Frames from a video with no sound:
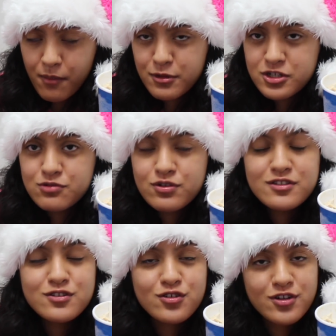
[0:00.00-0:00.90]
Because she
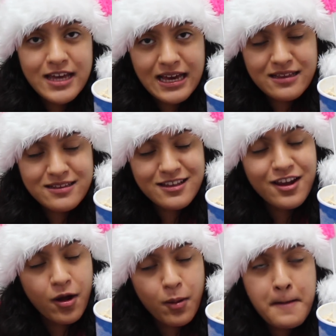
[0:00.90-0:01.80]
wants to connect,
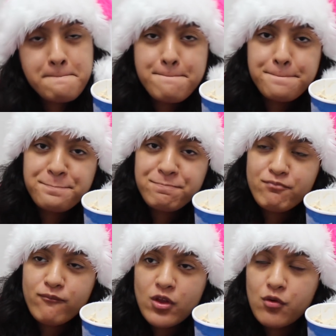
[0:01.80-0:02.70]
you know,
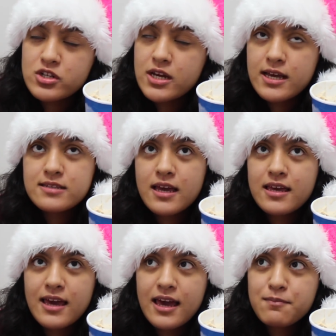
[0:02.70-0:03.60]
which I guess
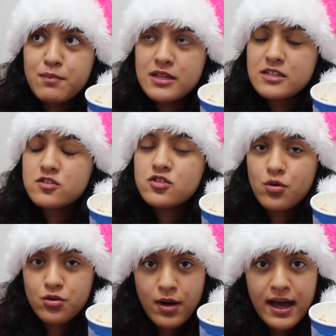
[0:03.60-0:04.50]
I get, but it's
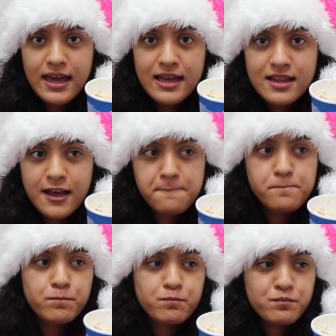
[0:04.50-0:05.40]
so quiet.
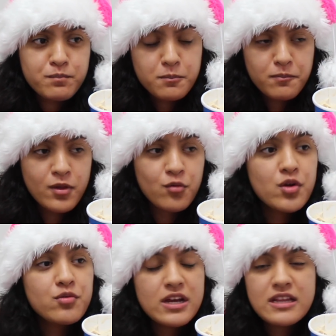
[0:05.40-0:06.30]
Like
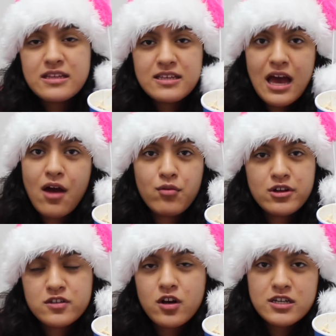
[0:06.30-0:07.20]
when we're eating, yeah,
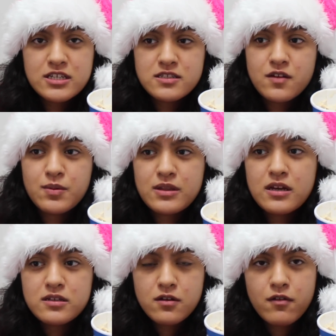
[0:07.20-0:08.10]
we're talking and stuff, but
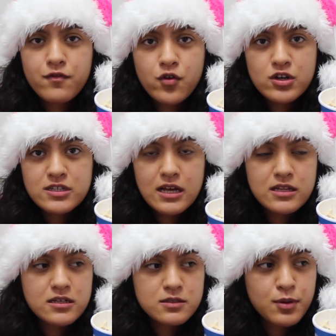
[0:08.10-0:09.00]
there's of course
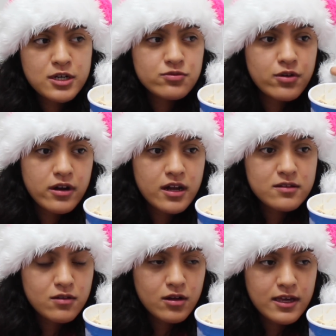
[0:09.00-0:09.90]
like there's parts where we're
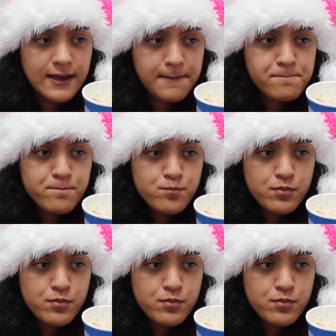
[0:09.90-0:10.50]
not talking,